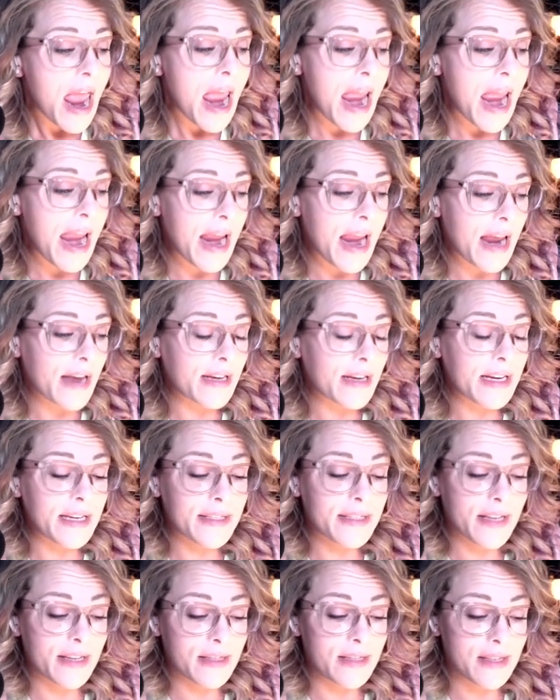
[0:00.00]
And he
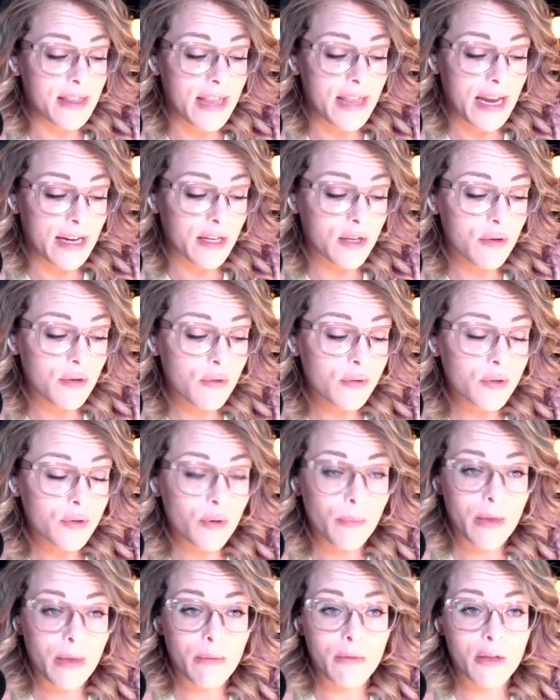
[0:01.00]
says thank you,
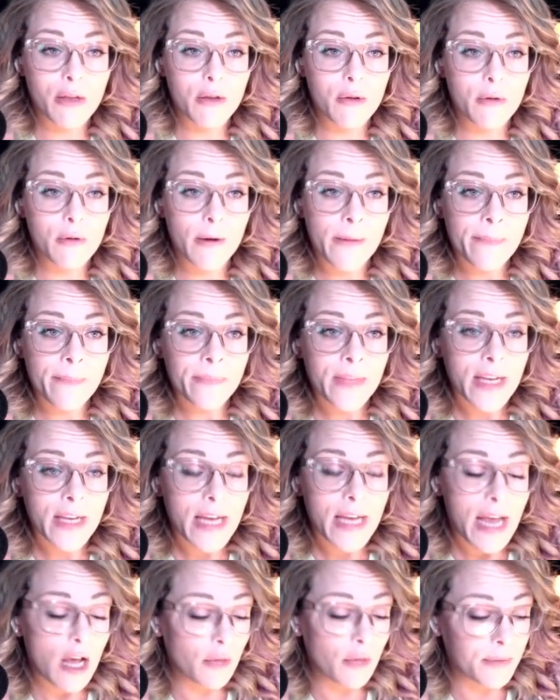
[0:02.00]
so maybe you
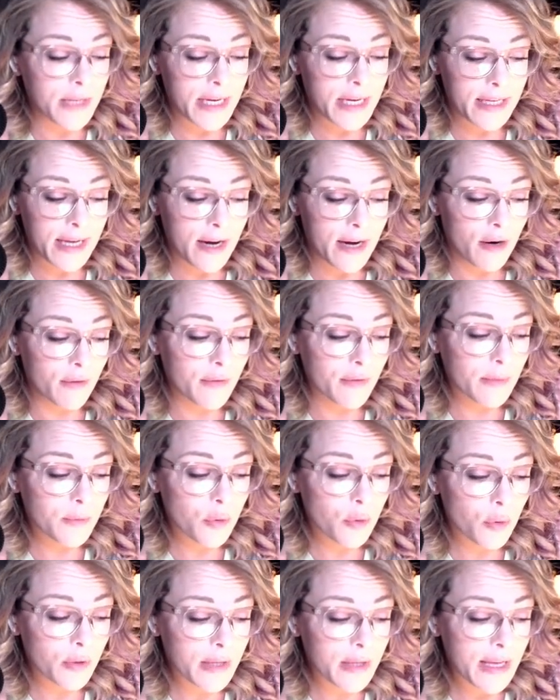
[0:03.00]
help take care of him
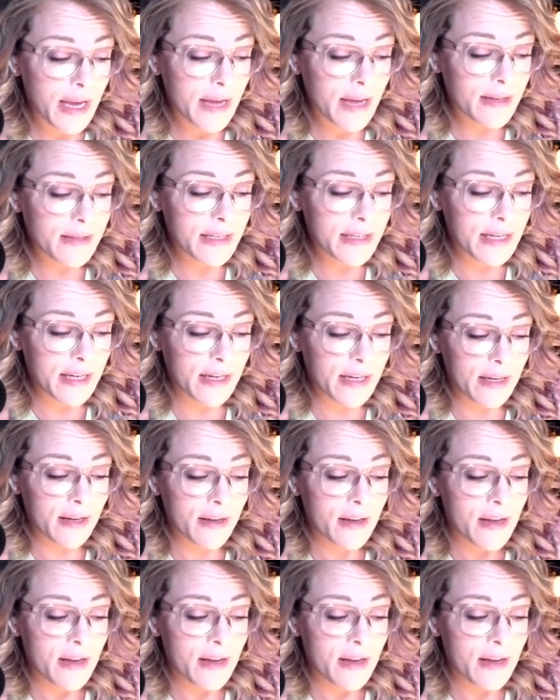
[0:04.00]
toward the end. He